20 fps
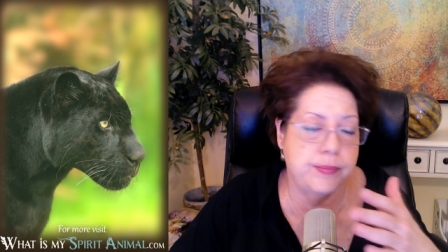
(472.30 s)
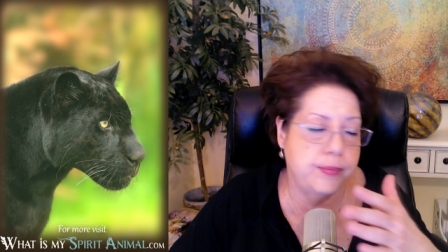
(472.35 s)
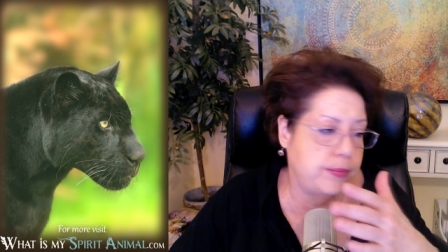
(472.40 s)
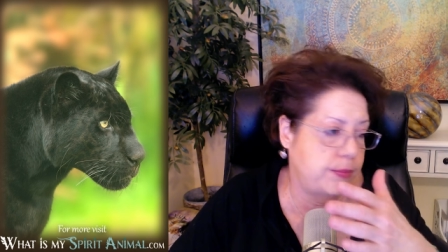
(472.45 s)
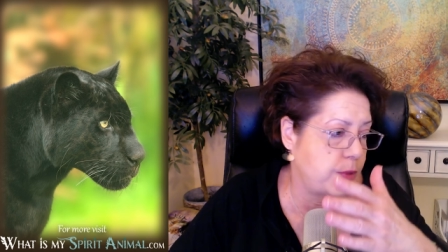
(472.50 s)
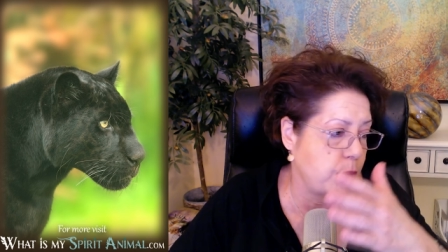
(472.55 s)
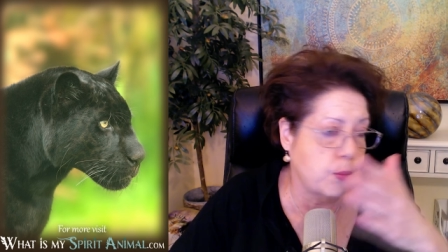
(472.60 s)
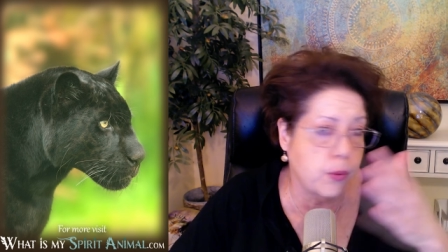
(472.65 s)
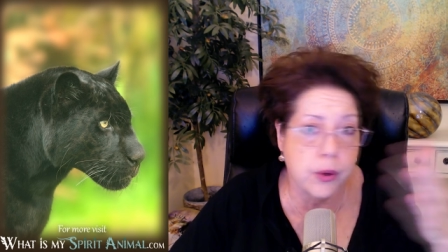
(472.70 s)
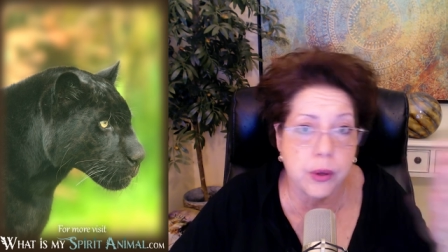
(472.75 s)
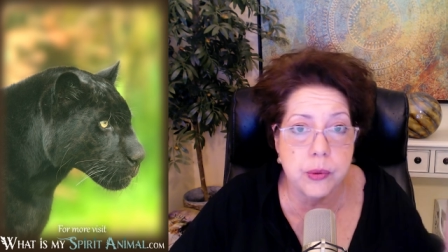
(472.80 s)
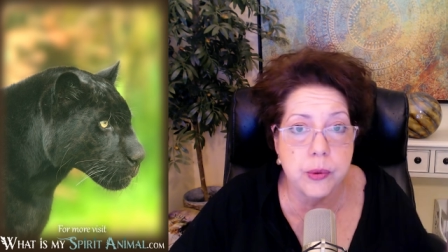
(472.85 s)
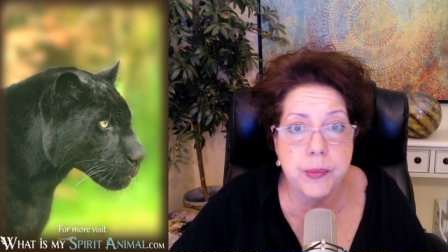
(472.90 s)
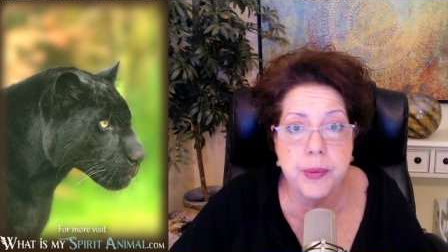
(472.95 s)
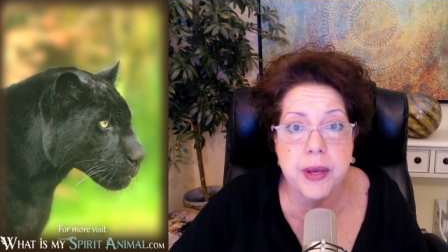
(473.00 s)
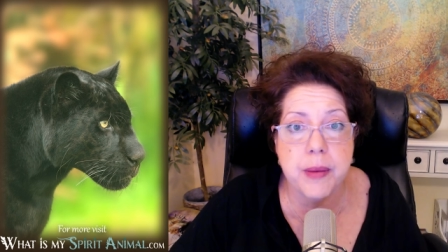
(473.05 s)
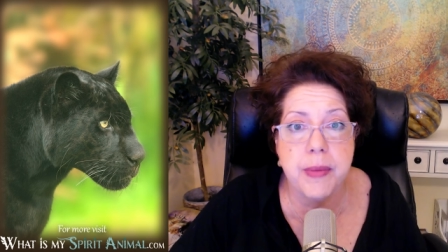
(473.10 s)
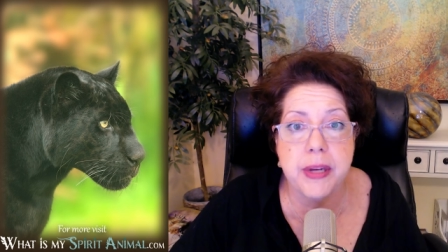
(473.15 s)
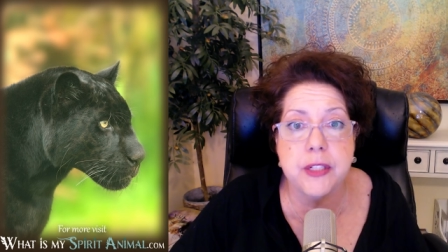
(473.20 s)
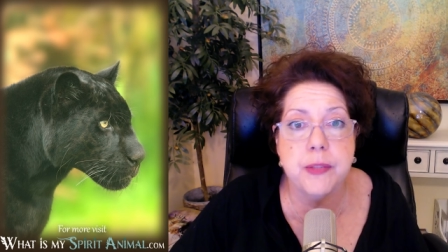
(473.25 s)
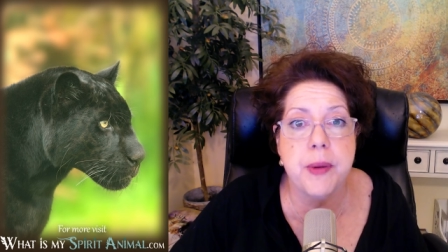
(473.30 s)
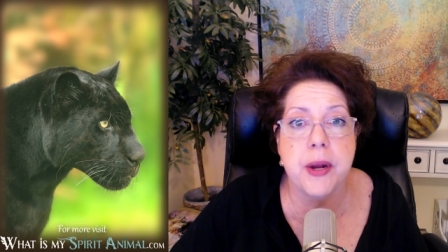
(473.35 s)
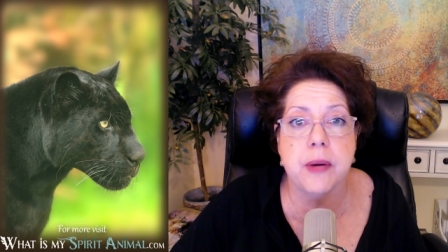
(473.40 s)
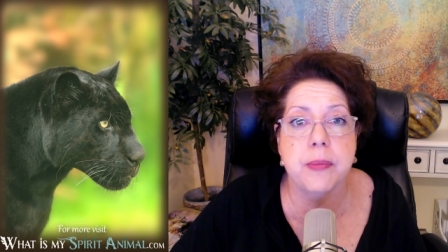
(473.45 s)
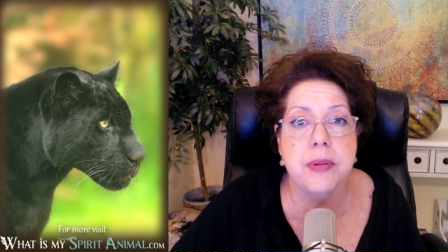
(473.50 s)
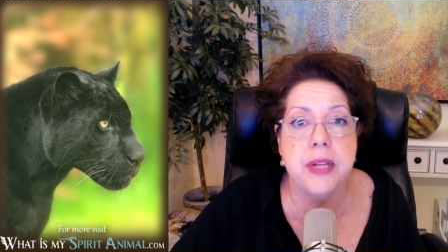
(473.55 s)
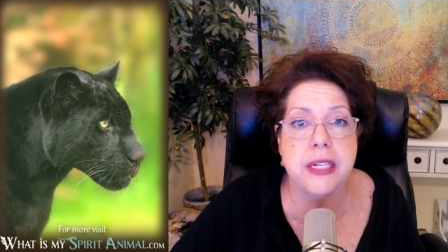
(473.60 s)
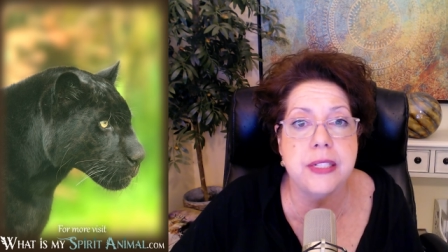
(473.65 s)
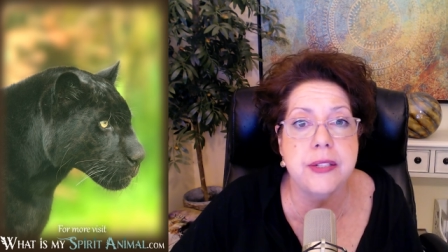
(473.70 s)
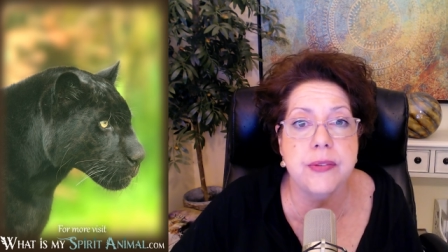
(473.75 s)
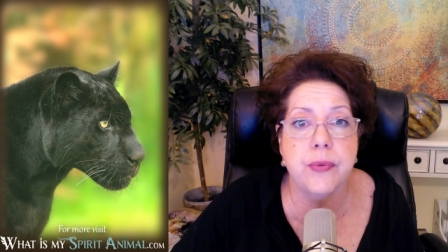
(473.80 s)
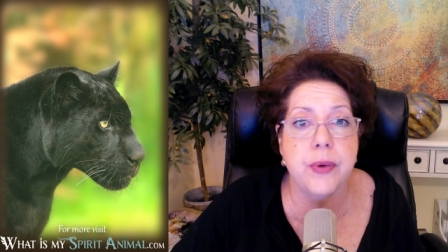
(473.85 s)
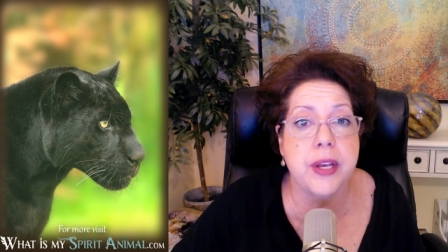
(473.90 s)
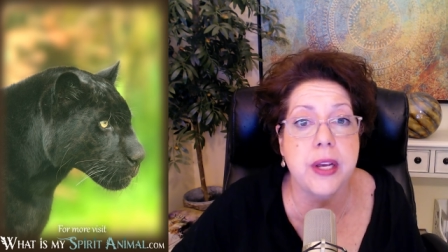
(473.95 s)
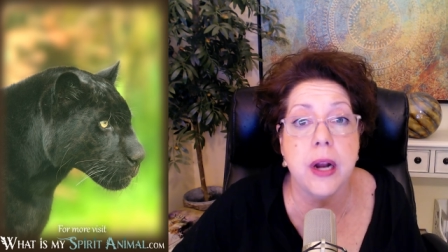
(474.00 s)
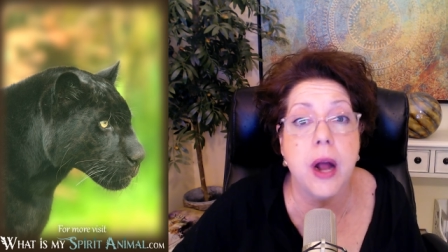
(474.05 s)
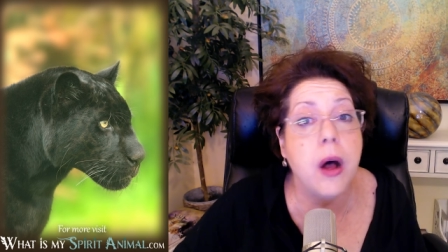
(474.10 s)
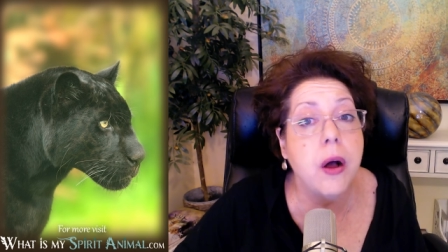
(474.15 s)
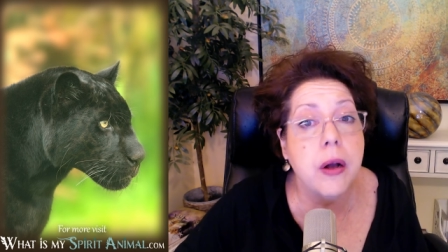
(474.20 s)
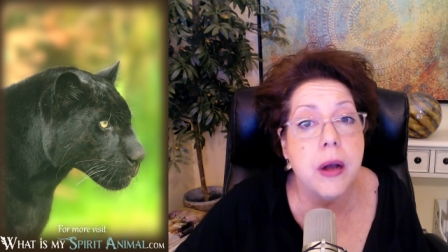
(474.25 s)
the world would be a much better place if we could
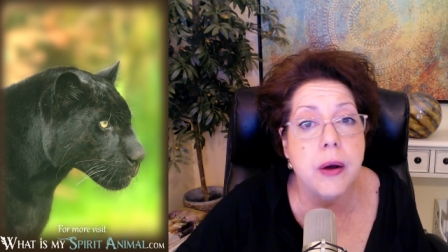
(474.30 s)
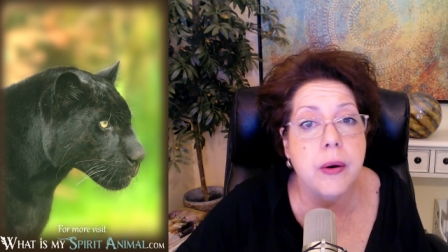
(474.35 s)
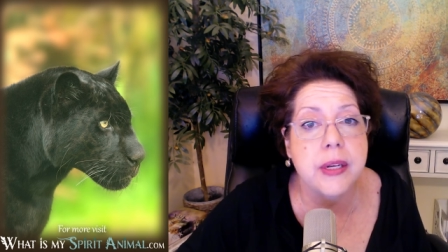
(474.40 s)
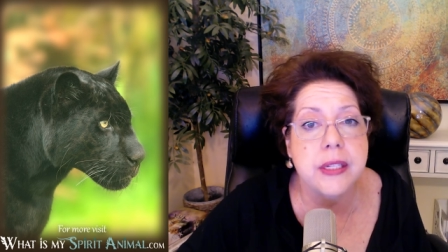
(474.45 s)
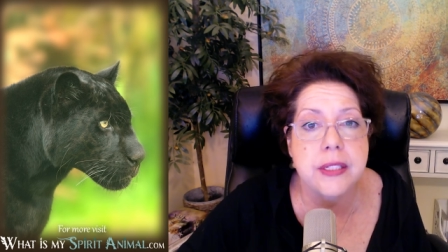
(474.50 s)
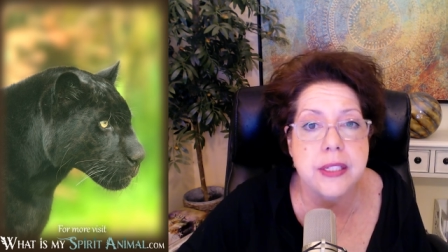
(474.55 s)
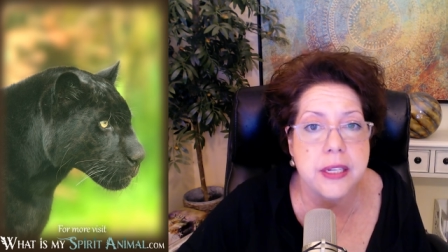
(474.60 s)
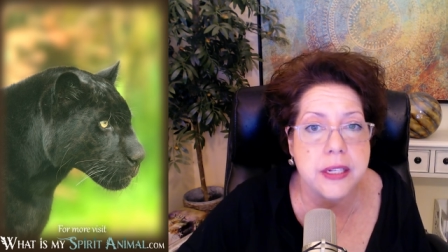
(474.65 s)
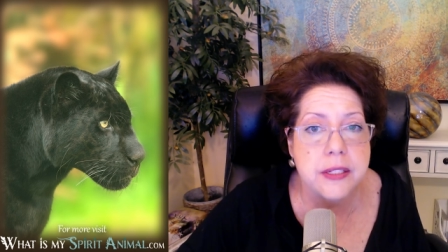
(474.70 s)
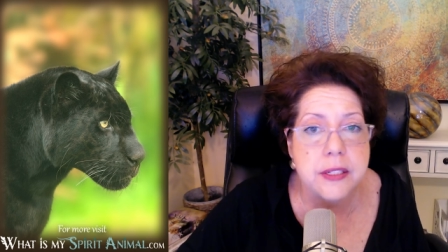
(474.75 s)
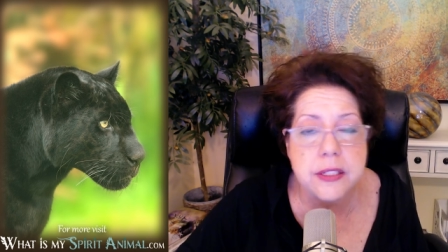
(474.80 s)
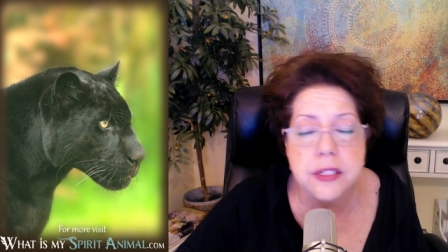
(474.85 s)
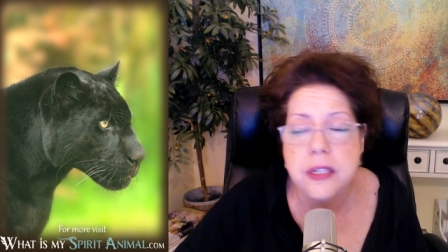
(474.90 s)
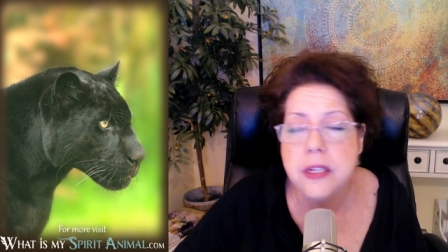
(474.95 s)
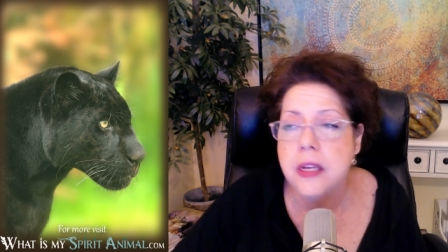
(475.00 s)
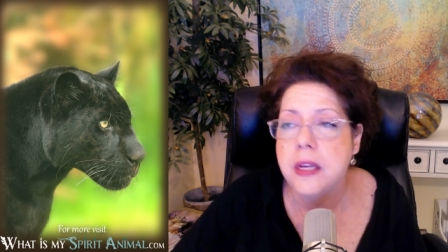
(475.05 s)
all coexist.